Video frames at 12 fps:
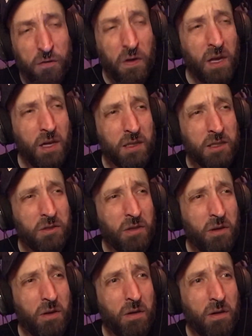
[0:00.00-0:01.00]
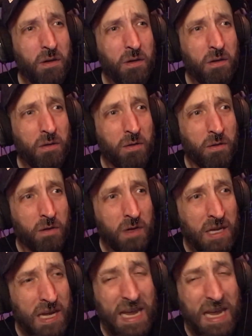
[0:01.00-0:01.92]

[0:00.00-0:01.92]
Fuck no.